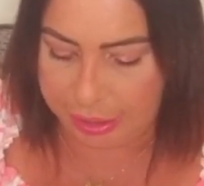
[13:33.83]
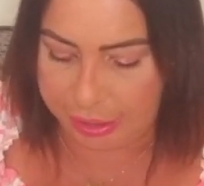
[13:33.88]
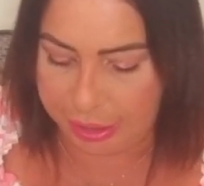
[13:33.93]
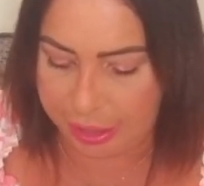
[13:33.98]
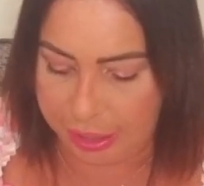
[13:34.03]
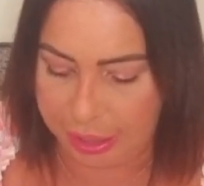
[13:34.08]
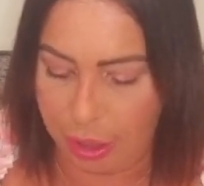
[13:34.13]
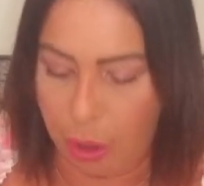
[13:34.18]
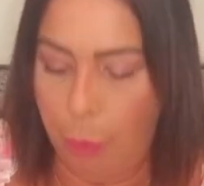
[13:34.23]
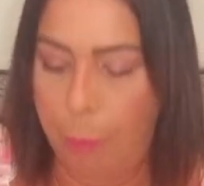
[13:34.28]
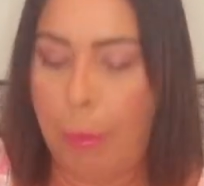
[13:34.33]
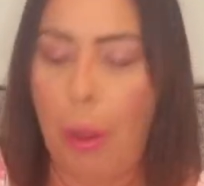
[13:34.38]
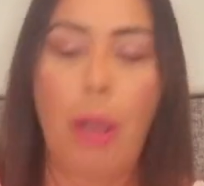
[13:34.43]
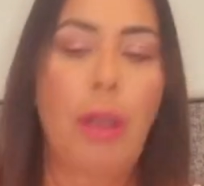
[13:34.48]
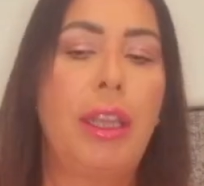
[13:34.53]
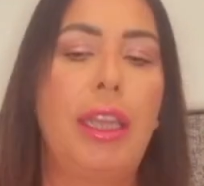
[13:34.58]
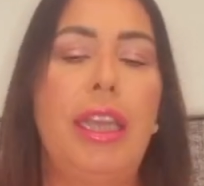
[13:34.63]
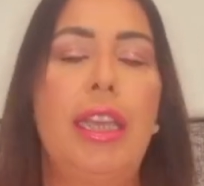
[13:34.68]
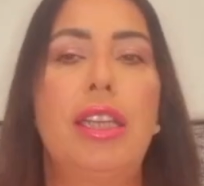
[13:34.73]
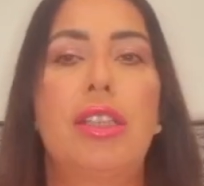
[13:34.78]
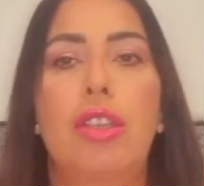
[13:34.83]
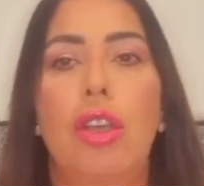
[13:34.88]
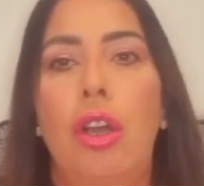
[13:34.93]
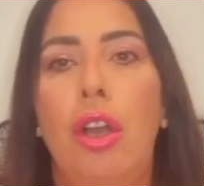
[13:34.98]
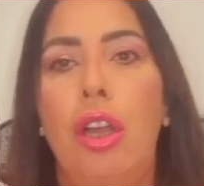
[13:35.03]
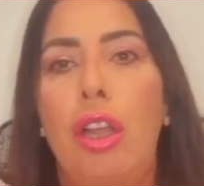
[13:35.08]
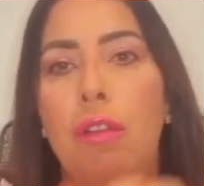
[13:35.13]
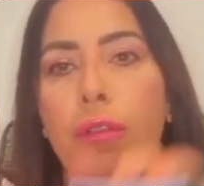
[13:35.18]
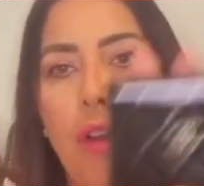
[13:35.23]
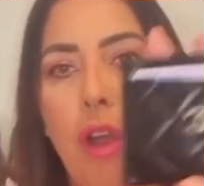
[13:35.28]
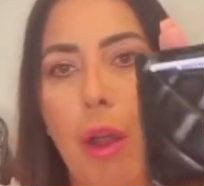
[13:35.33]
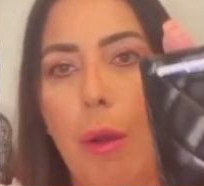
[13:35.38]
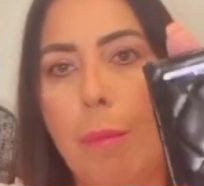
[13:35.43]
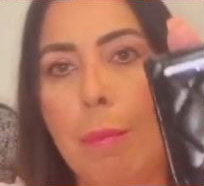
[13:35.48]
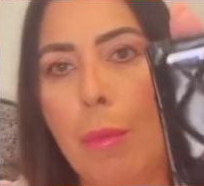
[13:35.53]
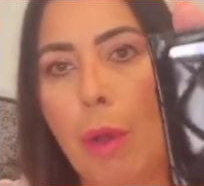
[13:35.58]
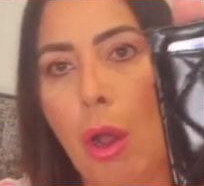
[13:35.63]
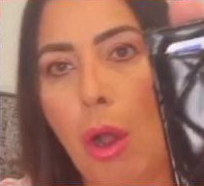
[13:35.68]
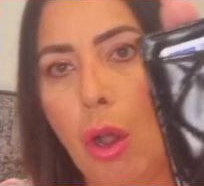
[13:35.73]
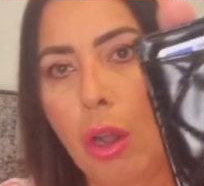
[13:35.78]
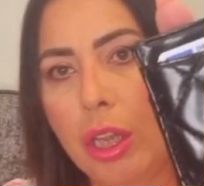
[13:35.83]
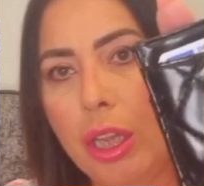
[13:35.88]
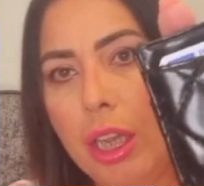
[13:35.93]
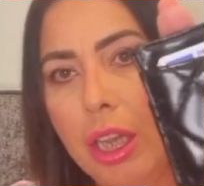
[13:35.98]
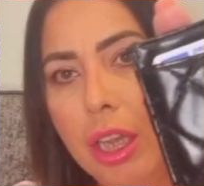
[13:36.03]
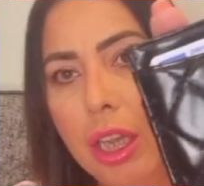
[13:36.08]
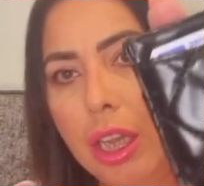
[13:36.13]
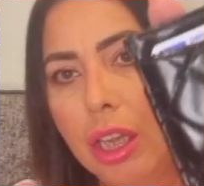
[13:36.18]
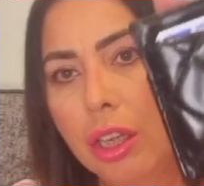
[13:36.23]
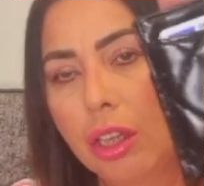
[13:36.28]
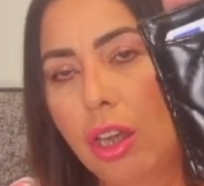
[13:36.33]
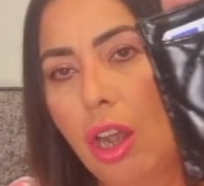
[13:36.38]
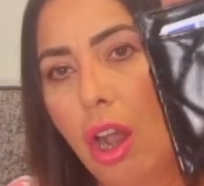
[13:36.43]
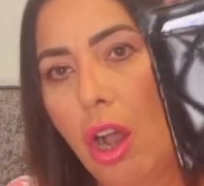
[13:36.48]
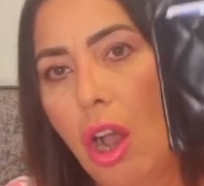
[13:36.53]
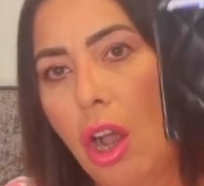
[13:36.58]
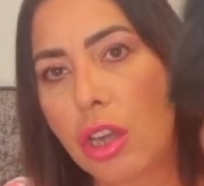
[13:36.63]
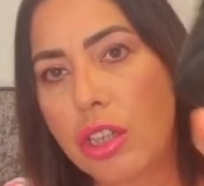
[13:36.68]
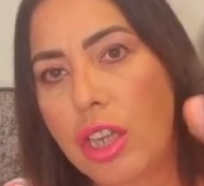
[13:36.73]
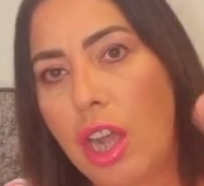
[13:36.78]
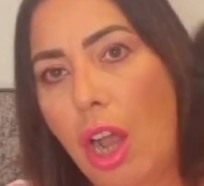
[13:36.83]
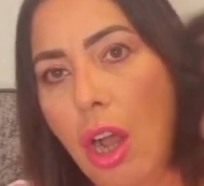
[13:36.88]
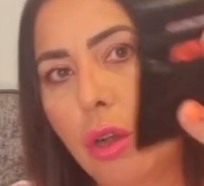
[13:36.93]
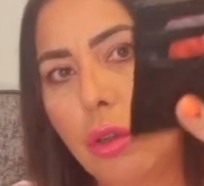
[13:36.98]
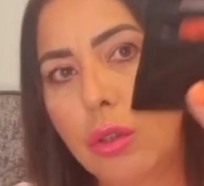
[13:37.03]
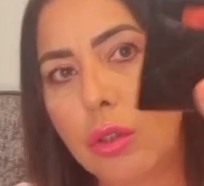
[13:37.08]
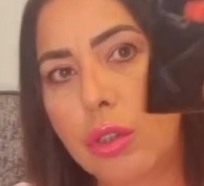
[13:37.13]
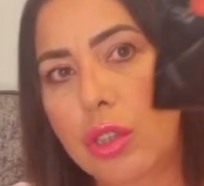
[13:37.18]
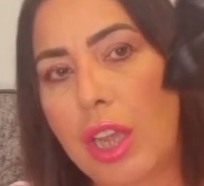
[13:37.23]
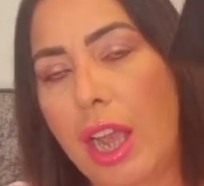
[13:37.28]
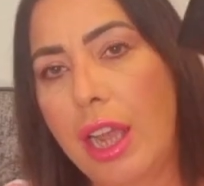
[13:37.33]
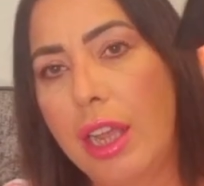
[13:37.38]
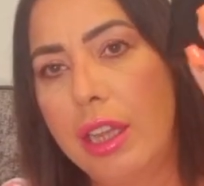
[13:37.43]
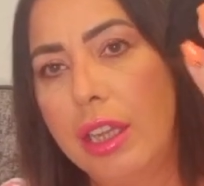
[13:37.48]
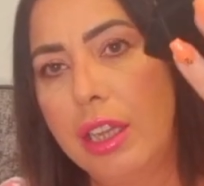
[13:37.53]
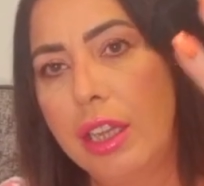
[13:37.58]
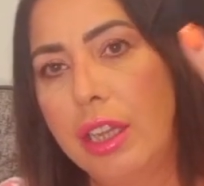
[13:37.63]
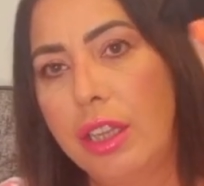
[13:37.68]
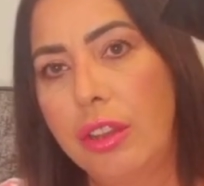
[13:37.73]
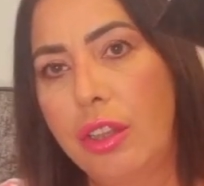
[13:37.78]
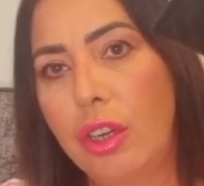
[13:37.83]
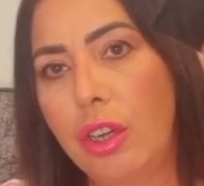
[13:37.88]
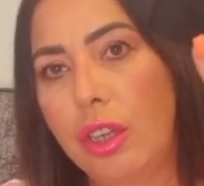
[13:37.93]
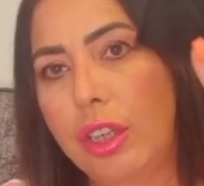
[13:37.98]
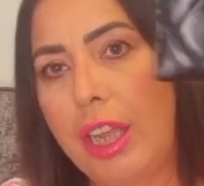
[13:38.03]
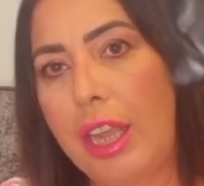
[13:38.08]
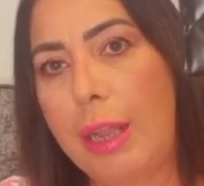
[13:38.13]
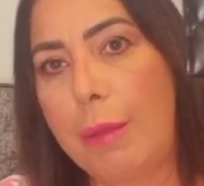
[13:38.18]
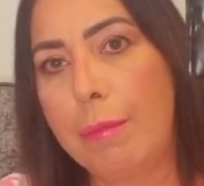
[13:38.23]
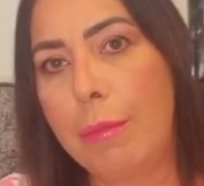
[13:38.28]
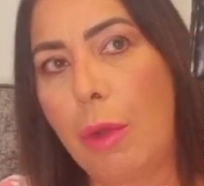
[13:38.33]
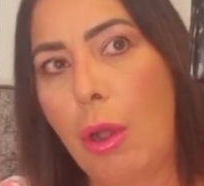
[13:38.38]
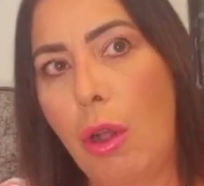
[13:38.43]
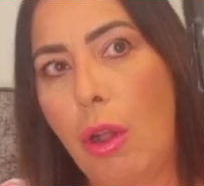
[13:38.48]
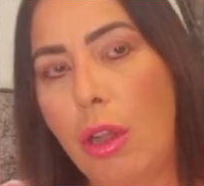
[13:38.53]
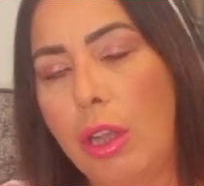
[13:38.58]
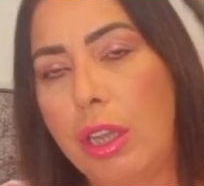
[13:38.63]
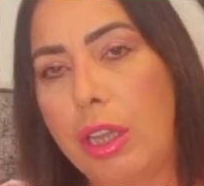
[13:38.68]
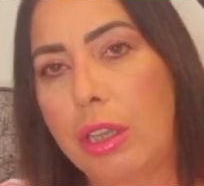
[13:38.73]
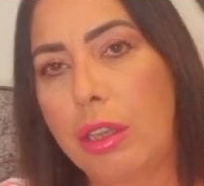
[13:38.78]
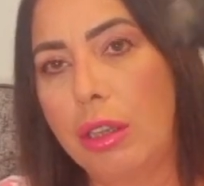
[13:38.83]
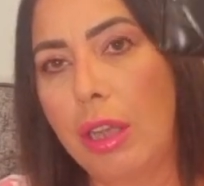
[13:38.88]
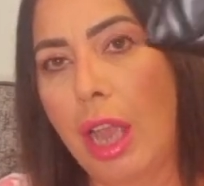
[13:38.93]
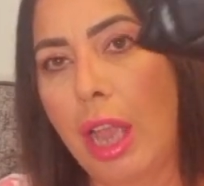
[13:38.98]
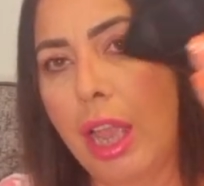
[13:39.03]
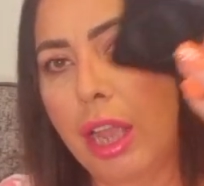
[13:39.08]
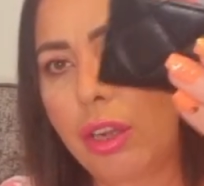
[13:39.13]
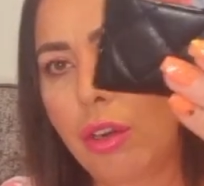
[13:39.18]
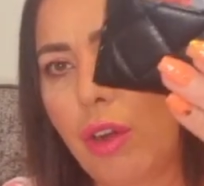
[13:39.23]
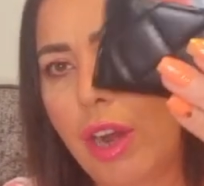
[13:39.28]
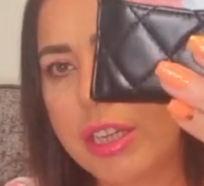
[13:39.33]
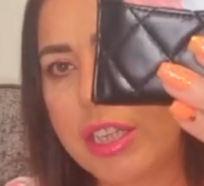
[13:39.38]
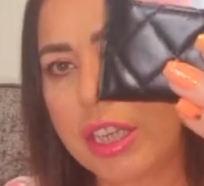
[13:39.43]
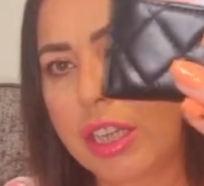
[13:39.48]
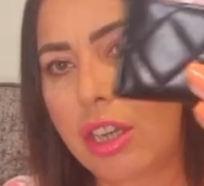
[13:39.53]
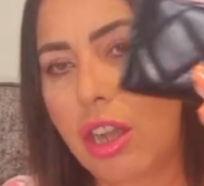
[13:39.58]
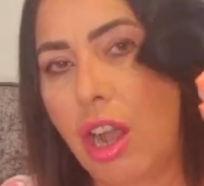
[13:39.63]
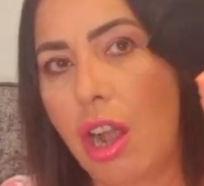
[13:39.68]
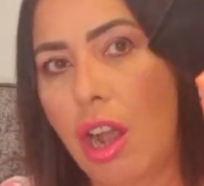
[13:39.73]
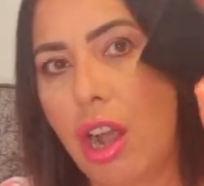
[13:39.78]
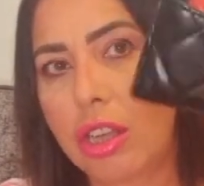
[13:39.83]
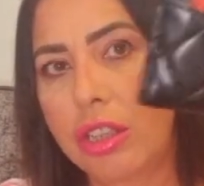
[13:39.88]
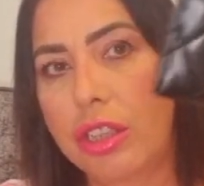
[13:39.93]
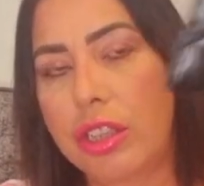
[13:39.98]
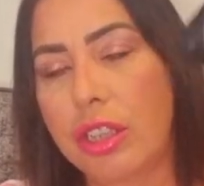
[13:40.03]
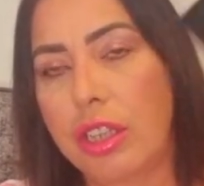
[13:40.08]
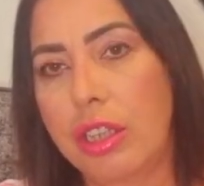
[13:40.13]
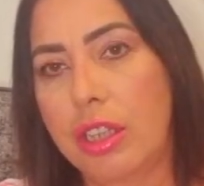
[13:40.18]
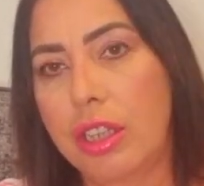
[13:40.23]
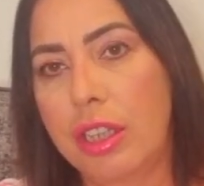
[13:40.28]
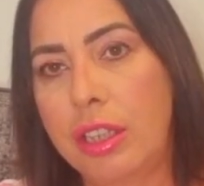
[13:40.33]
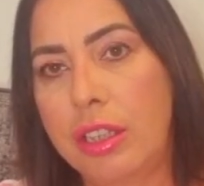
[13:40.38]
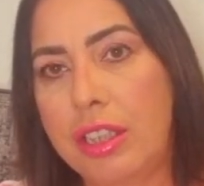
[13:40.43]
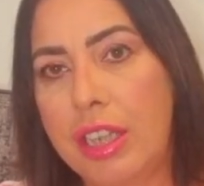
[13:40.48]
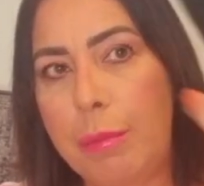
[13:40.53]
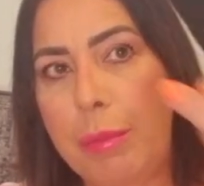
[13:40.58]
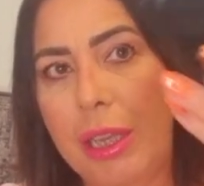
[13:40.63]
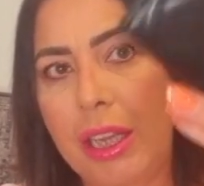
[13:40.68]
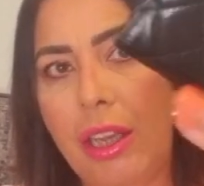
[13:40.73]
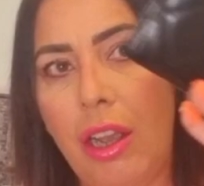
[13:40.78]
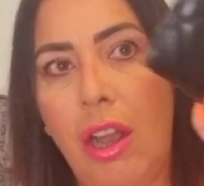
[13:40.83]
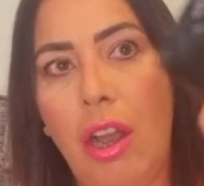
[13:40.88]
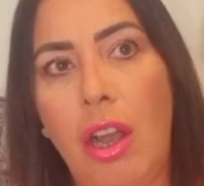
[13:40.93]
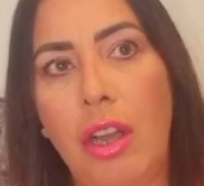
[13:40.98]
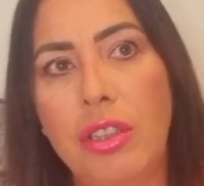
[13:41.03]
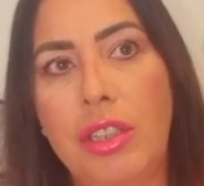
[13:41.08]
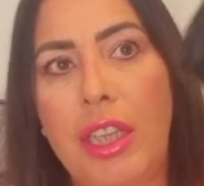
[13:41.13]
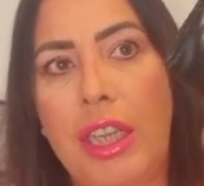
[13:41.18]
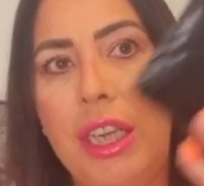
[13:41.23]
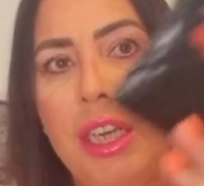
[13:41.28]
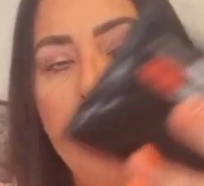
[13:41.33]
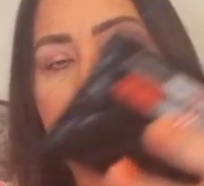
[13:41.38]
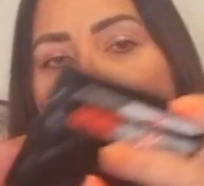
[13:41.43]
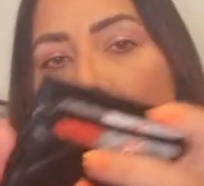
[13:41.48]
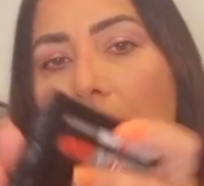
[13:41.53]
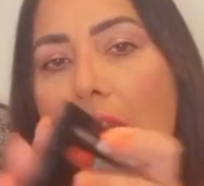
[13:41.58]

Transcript: in the little pocket, I have got my card holder that I keep my uh, credit cards and debit card in,